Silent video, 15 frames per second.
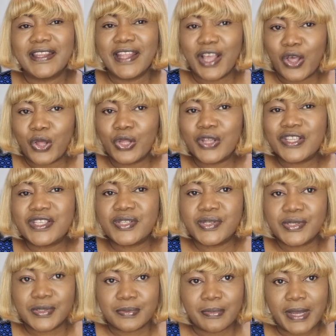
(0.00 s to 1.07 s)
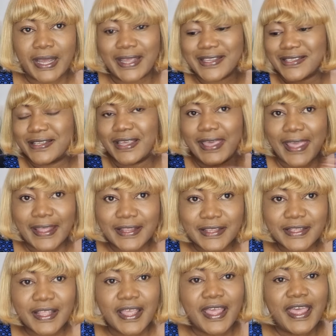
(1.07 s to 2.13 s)
The color suits my
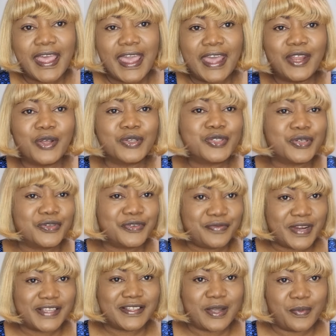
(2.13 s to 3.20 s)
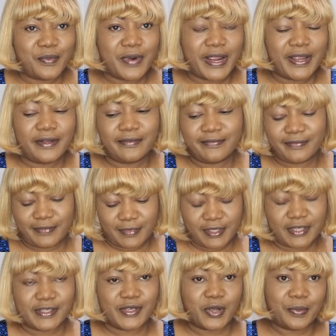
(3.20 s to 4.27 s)
skin and also the dress that I'm wearing,
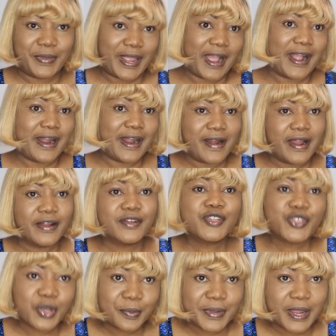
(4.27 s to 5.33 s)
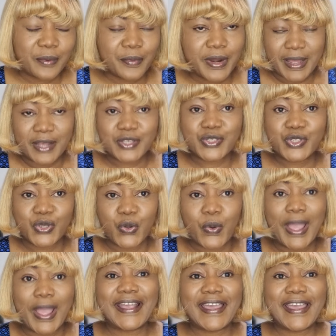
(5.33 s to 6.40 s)
the top, yakara top that I'm wearing. So
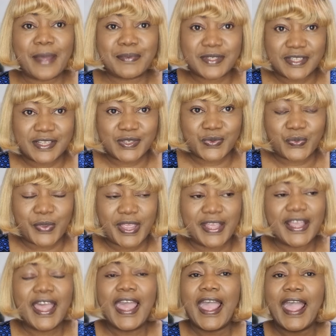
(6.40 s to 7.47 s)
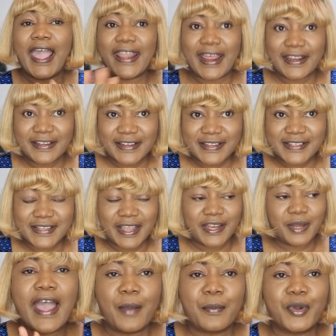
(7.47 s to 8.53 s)
I kept this wig and I didn't send
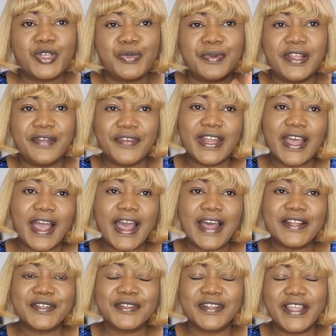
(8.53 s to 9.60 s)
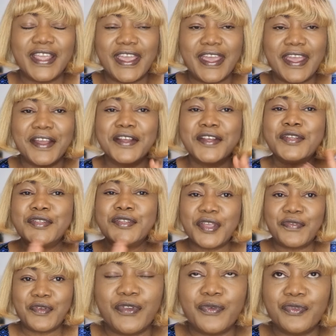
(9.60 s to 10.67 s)
it back. So I'm going to be leaving her handle here. So
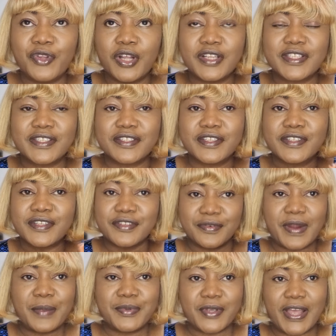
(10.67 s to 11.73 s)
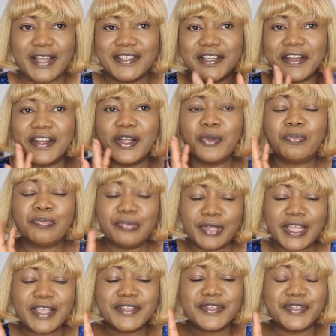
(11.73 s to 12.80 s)
if you've not subscribed to her channel,
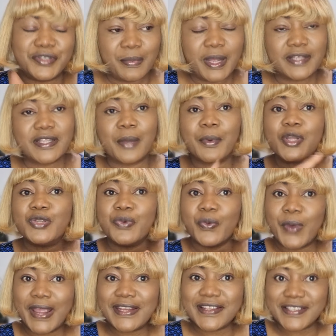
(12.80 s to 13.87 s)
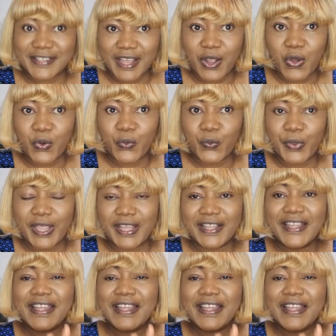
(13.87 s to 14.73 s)
please do. So I'm going to be wearing the second wig